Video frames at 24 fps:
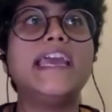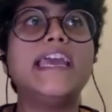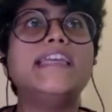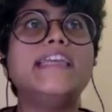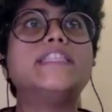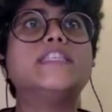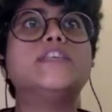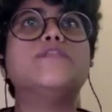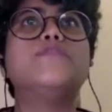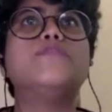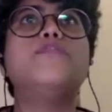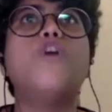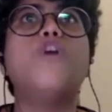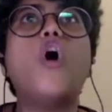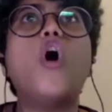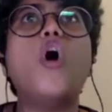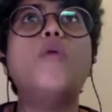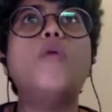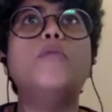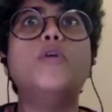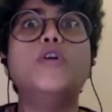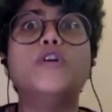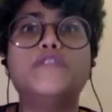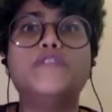it's a
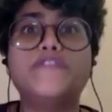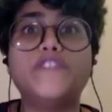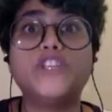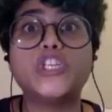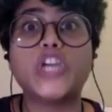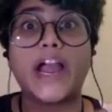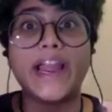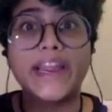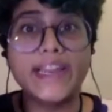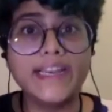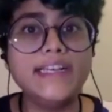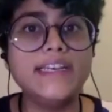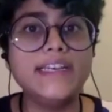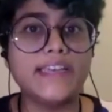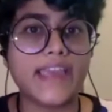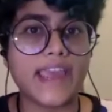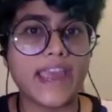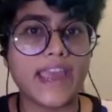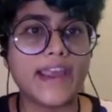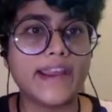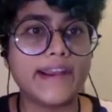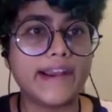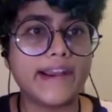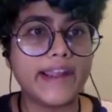form of
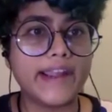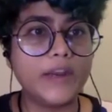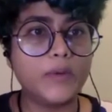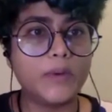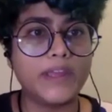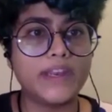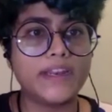childcare, right?